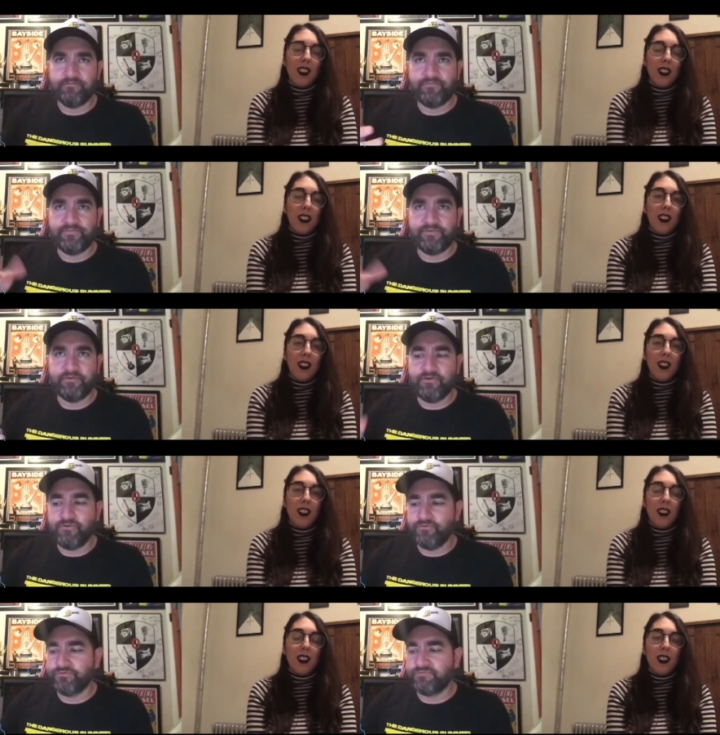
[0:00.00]
Speaker 1: the
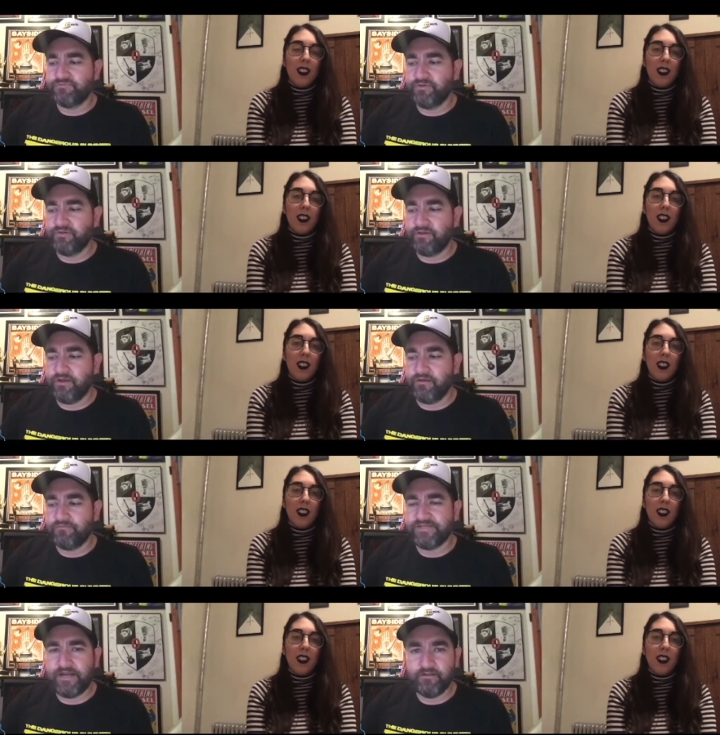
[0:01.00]
news, but um,
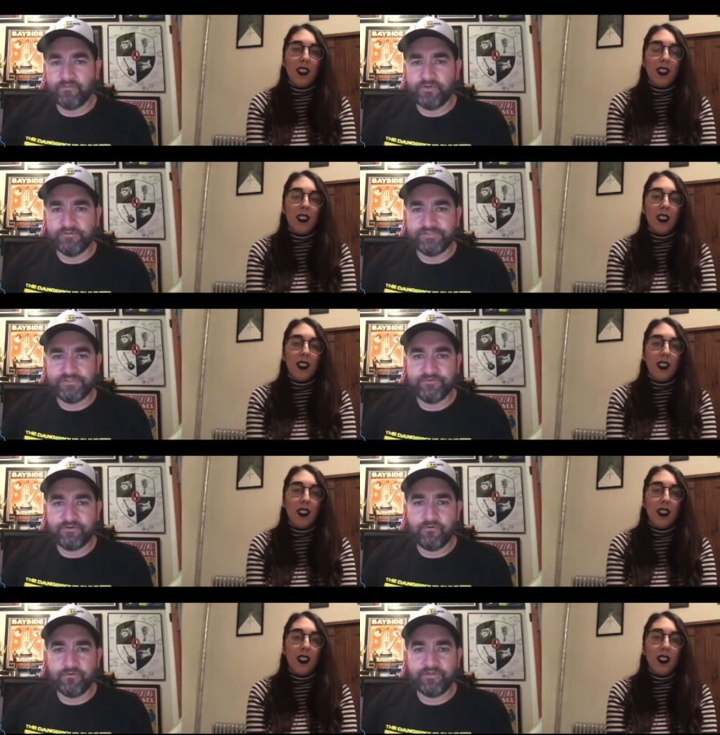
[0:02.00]
Tyler Posey
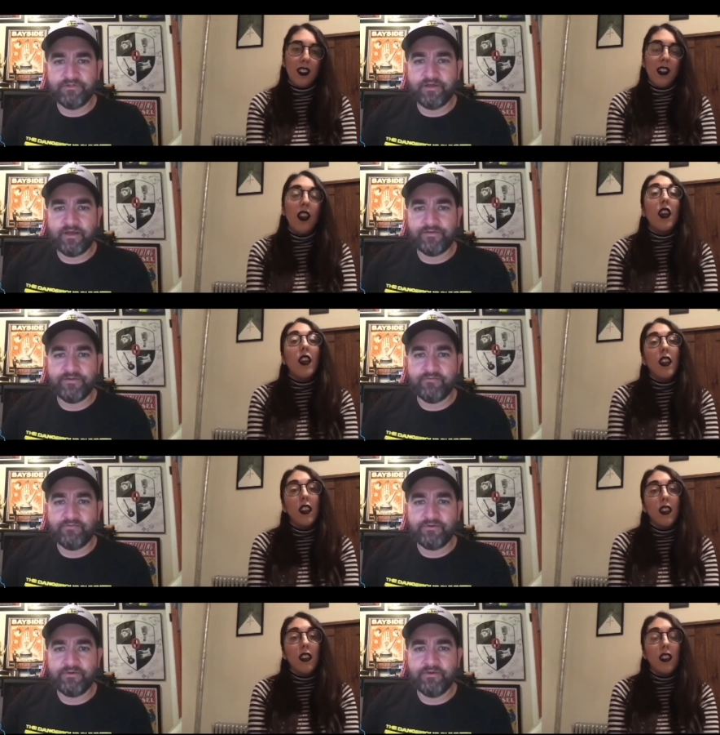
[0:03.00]
recorded the
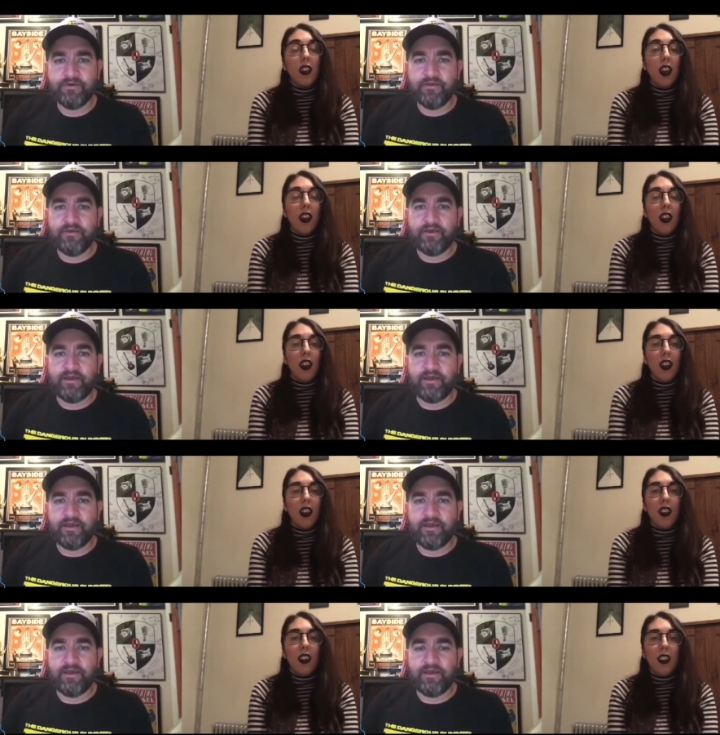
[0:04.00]
audiobook. Yeah, yeah.
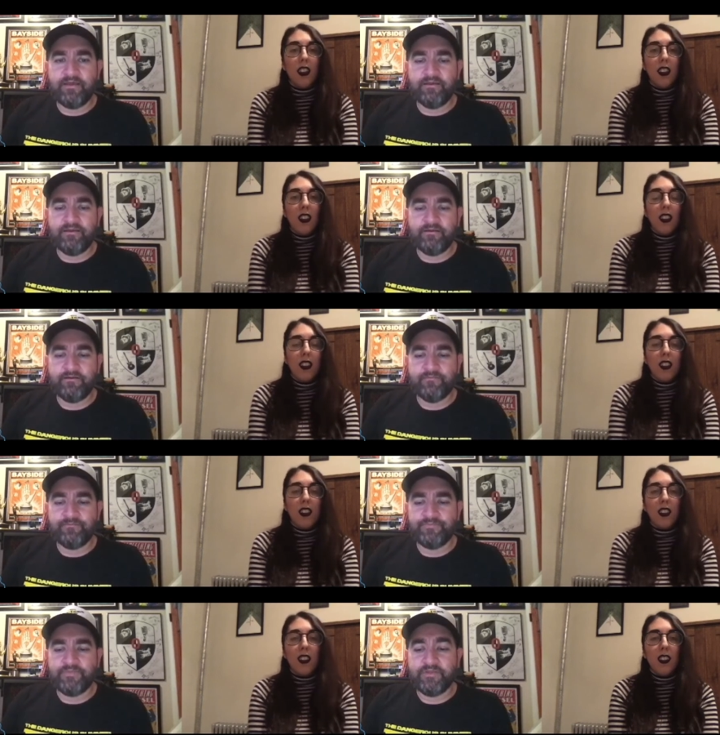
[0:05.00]
And um,
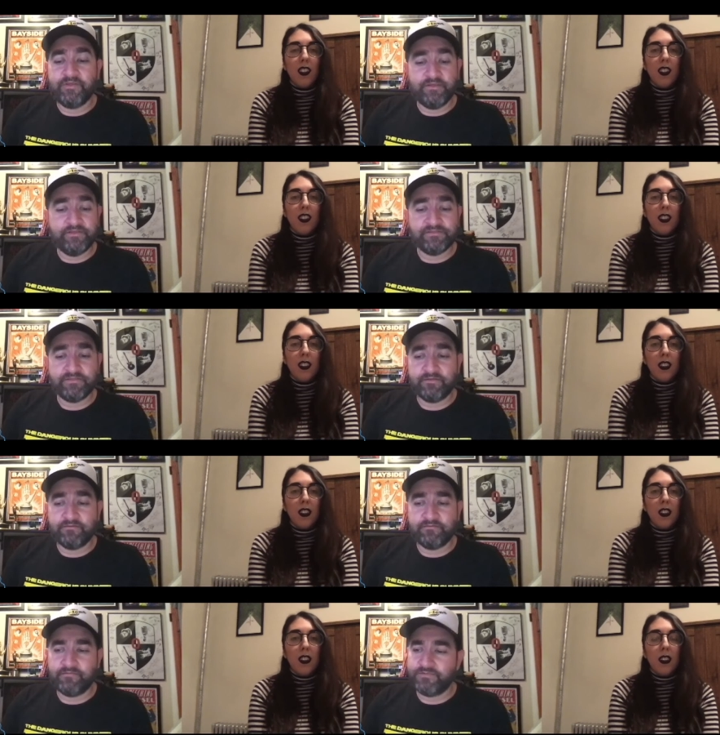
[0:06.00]
he's like
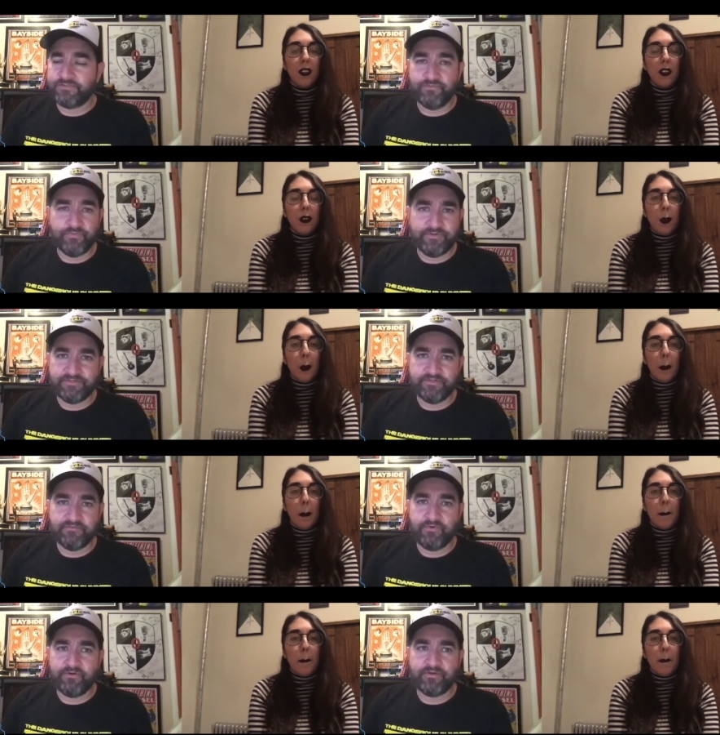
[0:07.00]
super into the
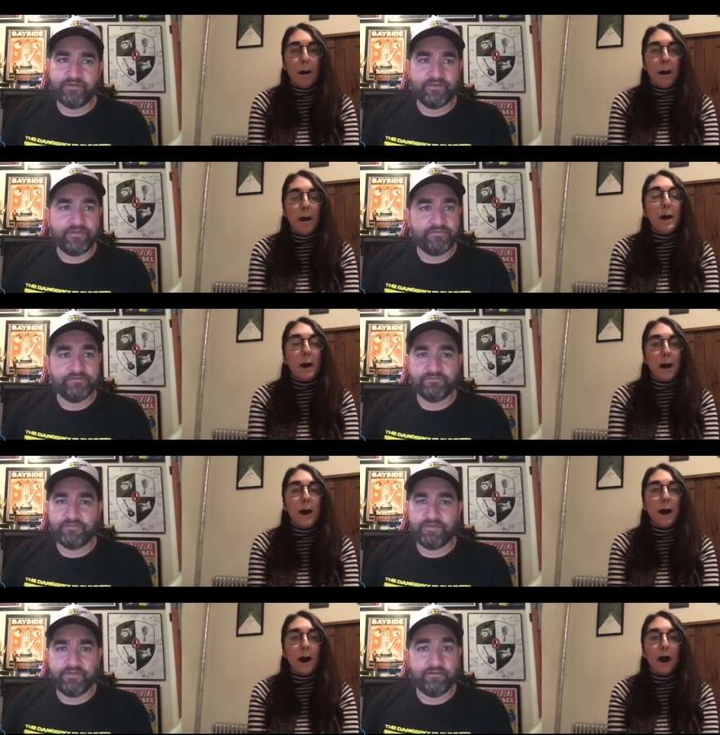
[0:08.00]
book, and he
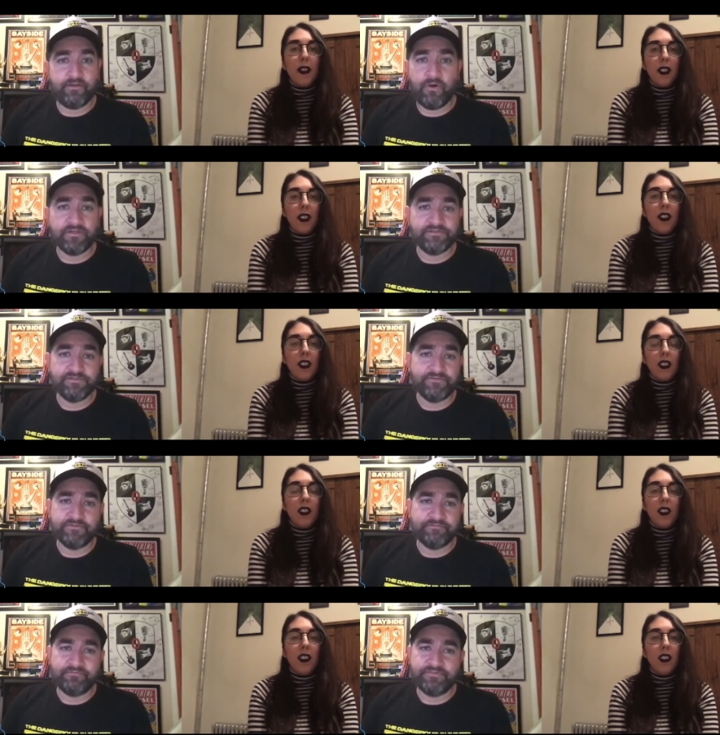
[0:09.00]
he like wants to do
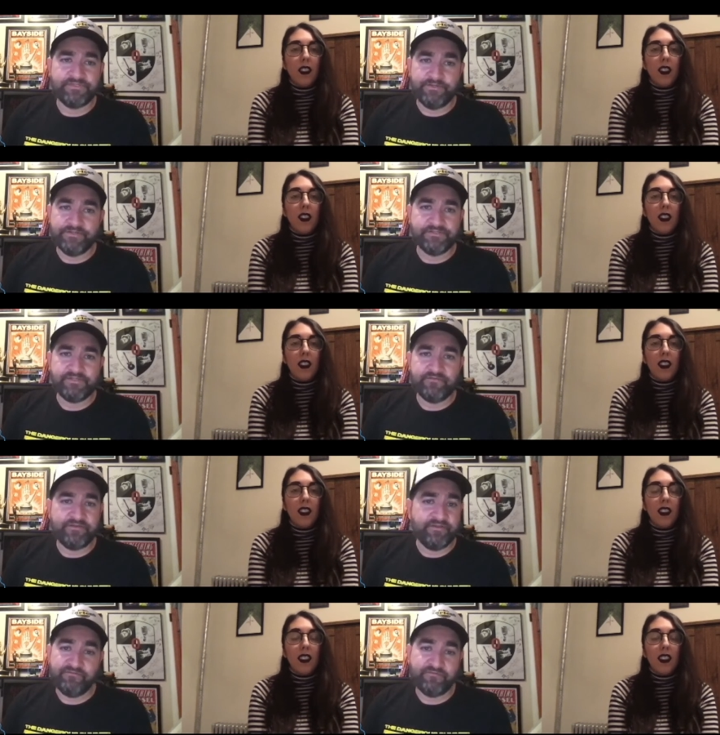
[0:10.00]
a series of it
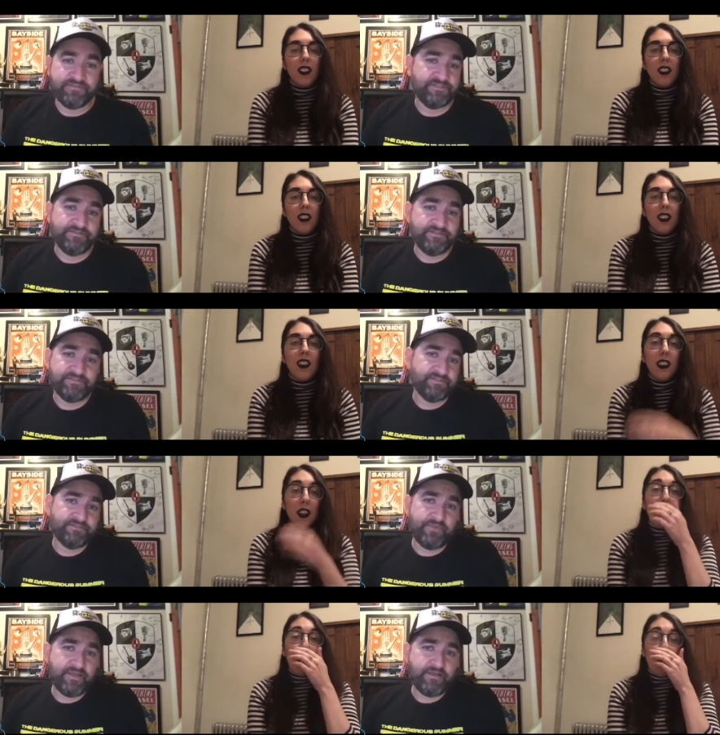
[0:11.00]
if the series is
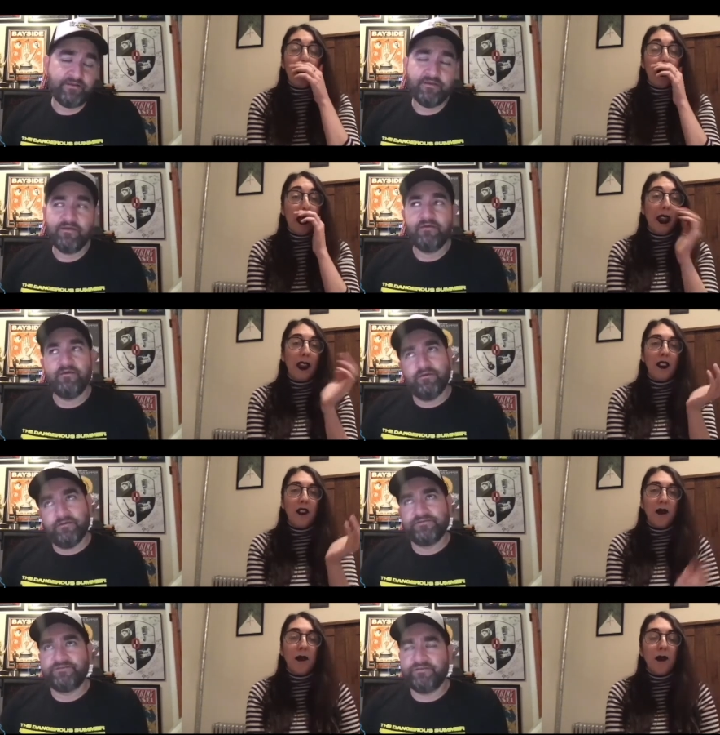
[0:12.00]
made.
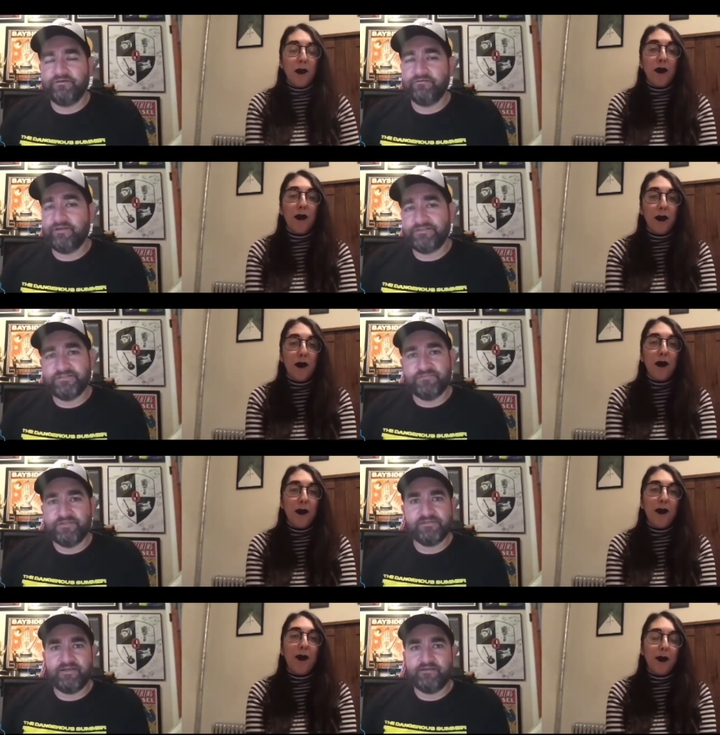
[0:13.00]
And so that just means
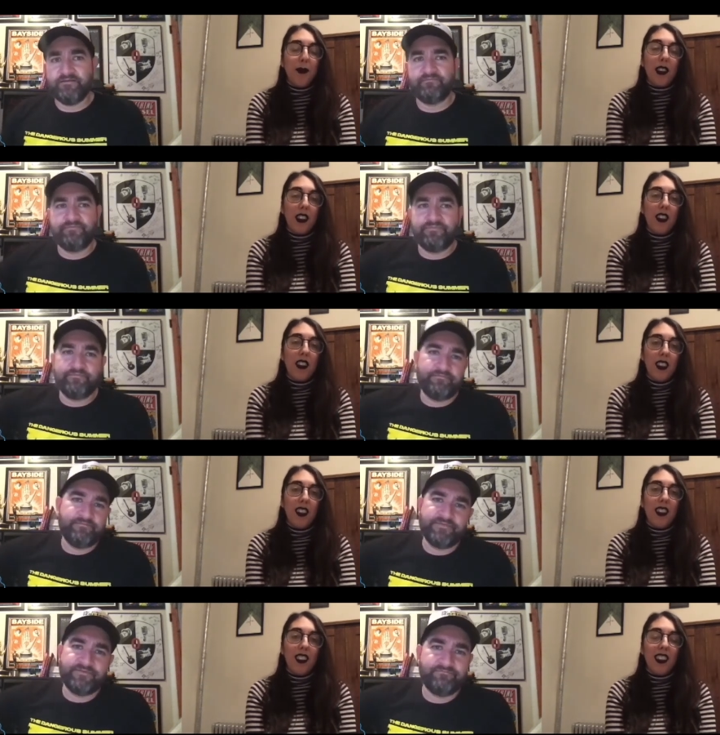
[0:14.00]
I gotta
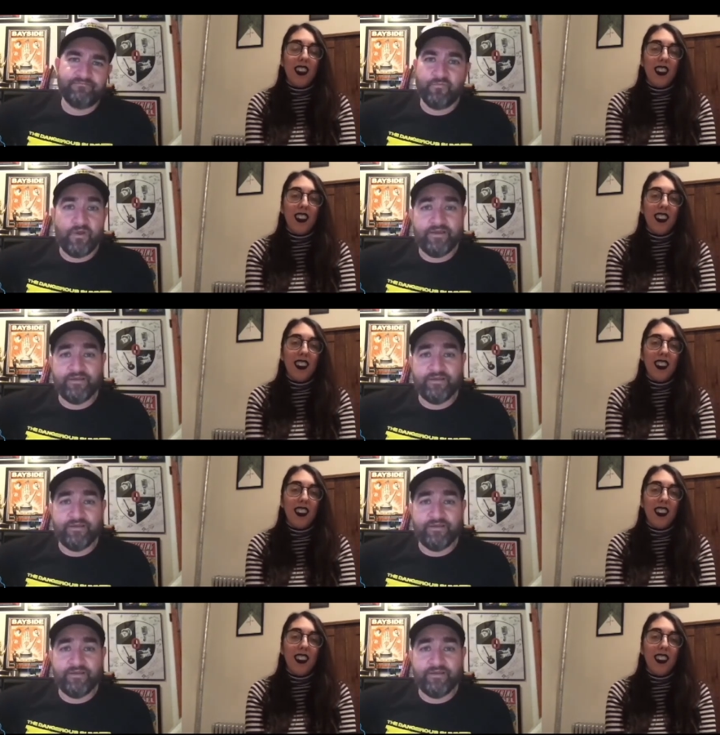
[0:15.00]
write.